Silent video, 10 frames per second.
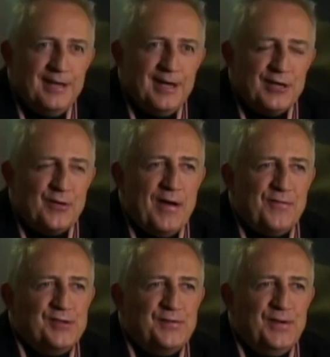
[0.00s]
uh, you have
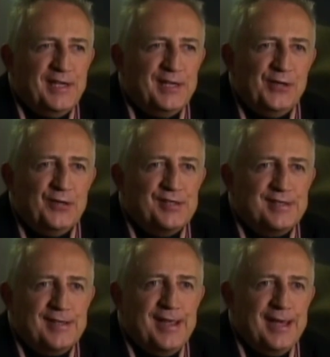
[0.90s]
this feeling that you're
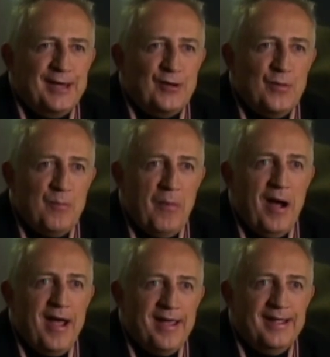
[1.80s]
saying
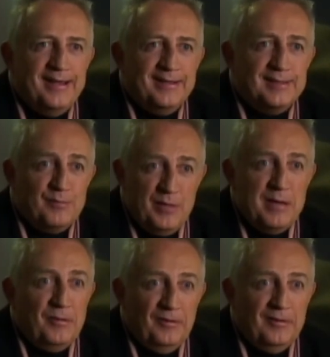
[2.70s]
goodbye to
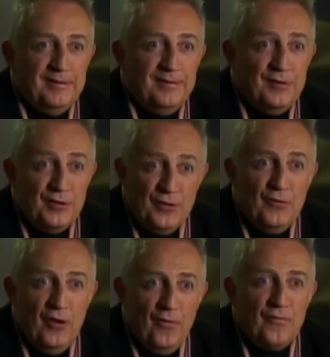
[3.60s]
people that you
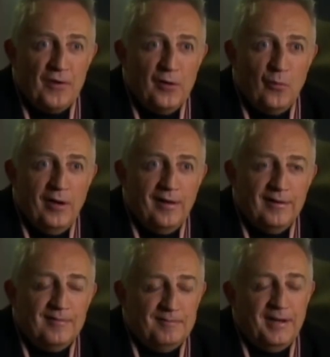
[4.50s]
know very
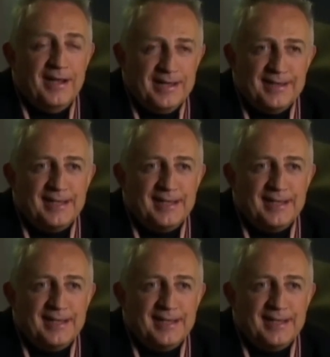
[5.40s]
well, i.e.,